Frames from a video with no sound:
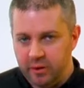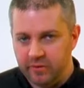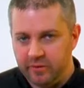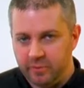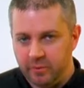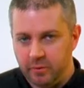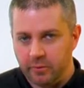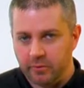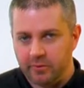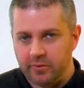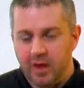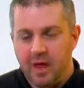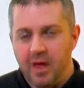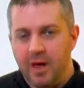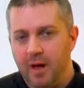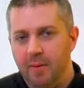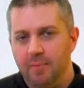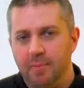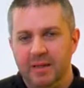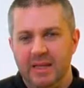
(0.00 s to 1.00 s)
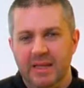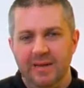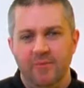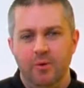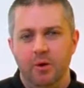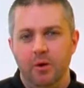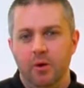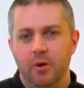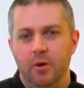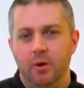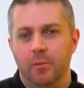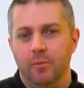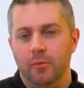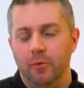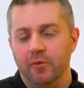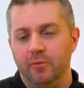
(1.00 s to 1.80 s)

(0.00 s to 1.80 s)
principles. And believe it or not,